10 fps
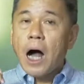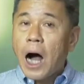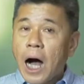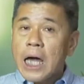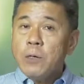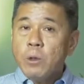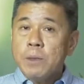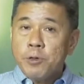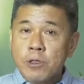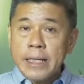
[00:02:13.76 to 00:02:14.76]
"I
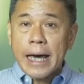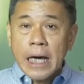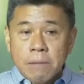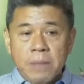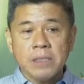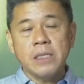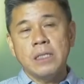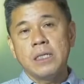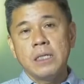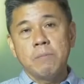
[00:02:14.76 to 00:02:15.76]
will put
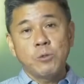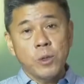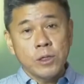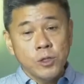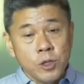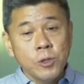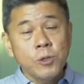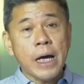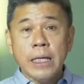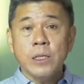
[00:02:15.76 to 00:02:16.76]
enmity between
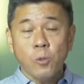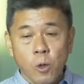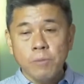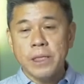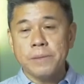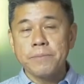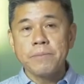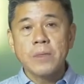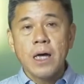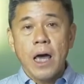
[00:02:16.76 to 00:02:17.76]
you and the woman,
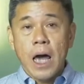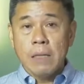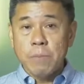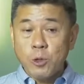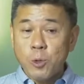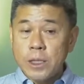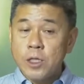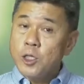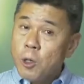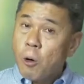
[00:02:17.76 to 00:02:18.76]
and
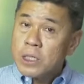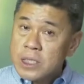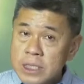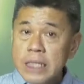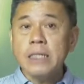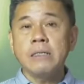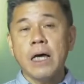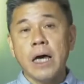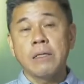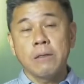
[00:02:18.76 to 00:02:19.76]
between your seed
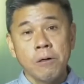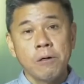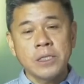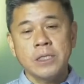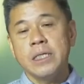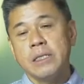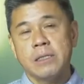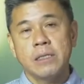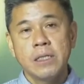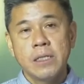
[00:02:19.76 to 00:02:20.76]
and her seed.
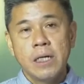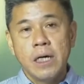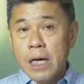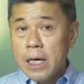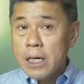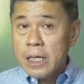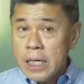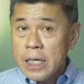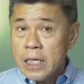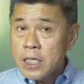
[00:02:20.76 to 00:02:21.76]

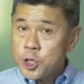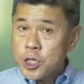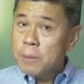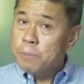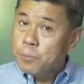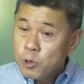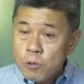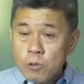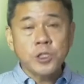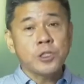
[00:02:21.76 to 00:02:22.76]
He shall
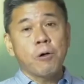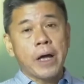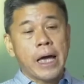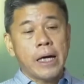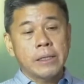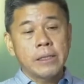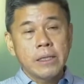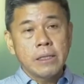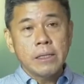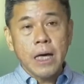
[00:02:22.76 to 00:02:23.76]
bruise your head,
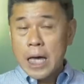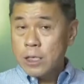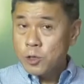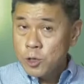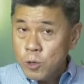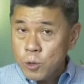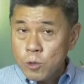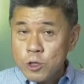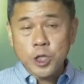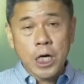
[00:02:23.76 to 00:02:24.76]
and
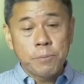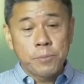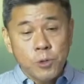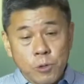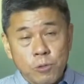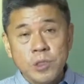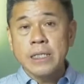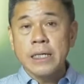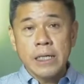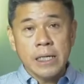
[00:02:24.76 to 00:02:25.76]
you shall
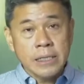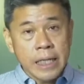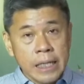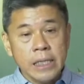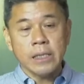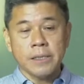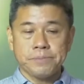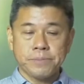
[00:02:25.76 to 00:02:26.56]
bruise his heel."